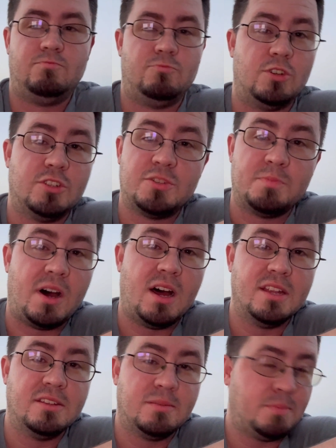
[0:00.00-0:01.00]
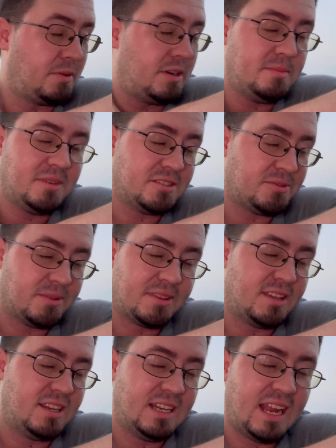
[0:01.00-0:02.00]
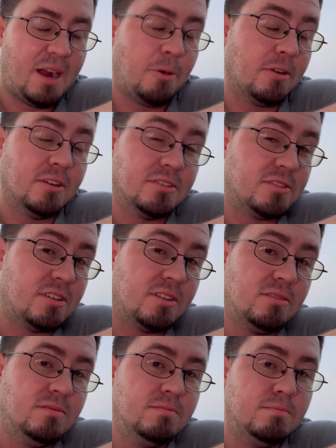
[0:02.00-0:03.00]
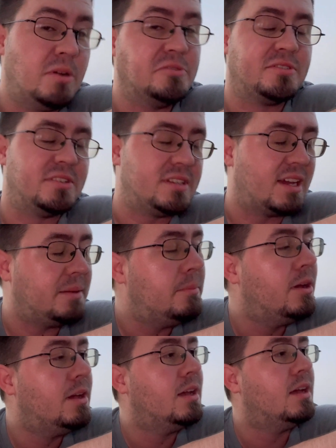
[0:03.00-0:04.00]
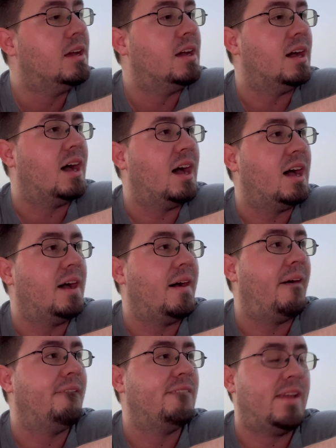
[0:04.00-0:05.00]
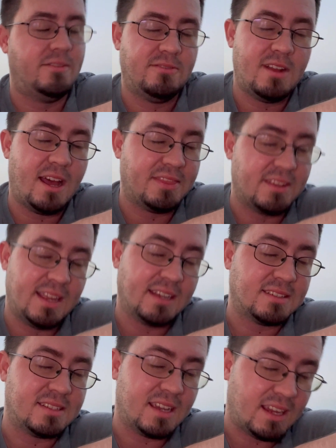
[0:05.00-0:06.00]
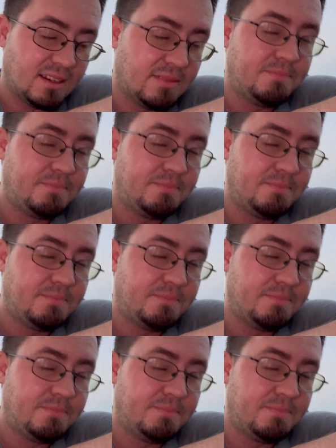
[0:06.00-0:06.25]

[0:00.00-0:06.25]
respond pretty much within an hour or so, most of the time, if not the next day.